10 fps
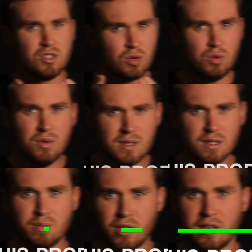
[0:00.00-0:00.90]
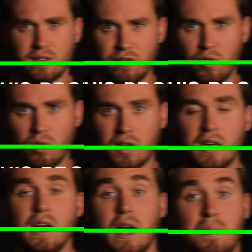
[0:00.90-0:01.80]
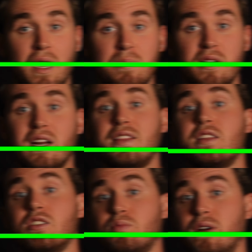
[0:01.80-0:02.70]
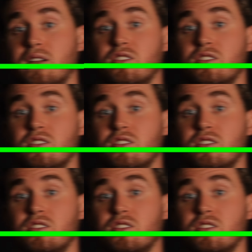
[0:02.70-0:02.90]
So who is this product for? In my opinion, I think this product